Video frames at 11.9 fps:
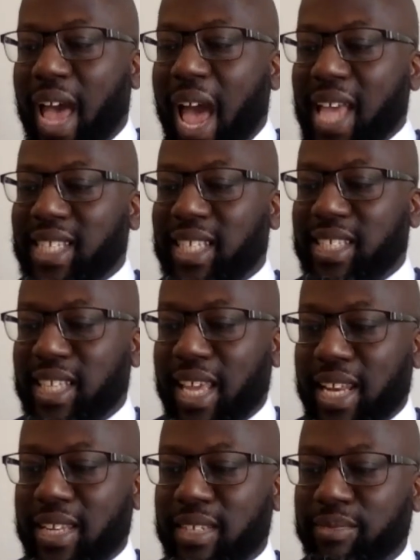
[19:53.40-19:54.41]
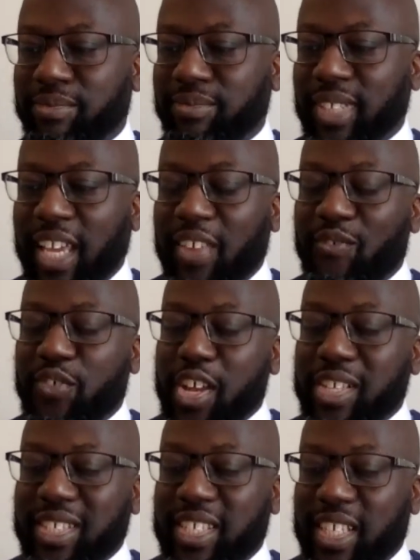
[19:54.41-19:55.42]
as it said in
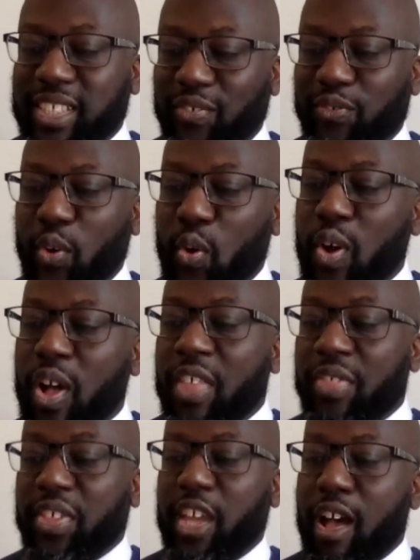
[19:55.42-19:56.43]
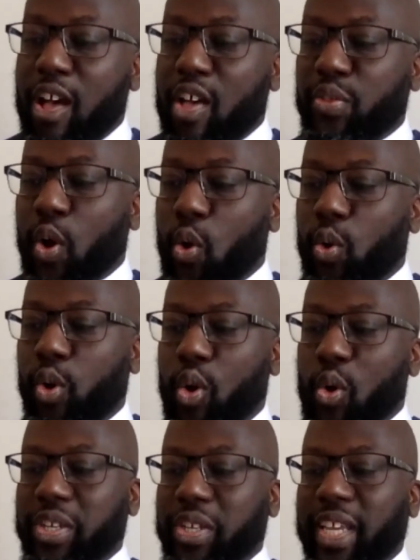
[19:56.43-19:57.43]
verse 64, "The earth, O
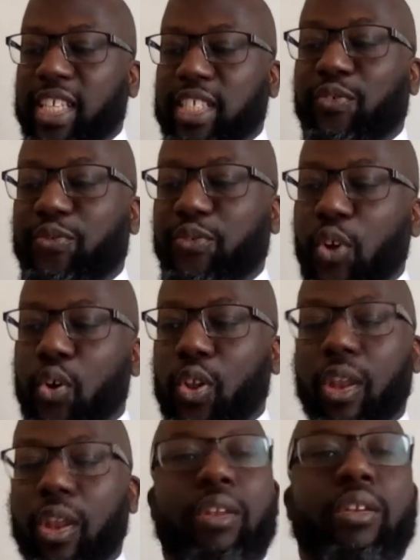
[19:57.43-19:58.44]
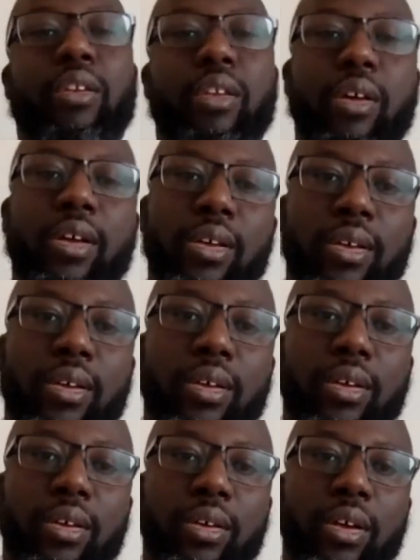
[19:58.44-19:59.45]
Lord, is full
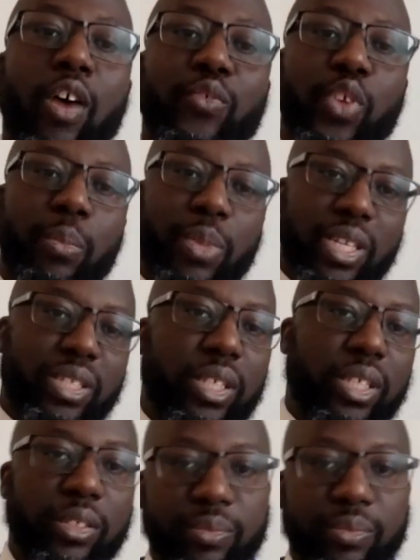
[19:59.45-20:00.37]
of your mercy."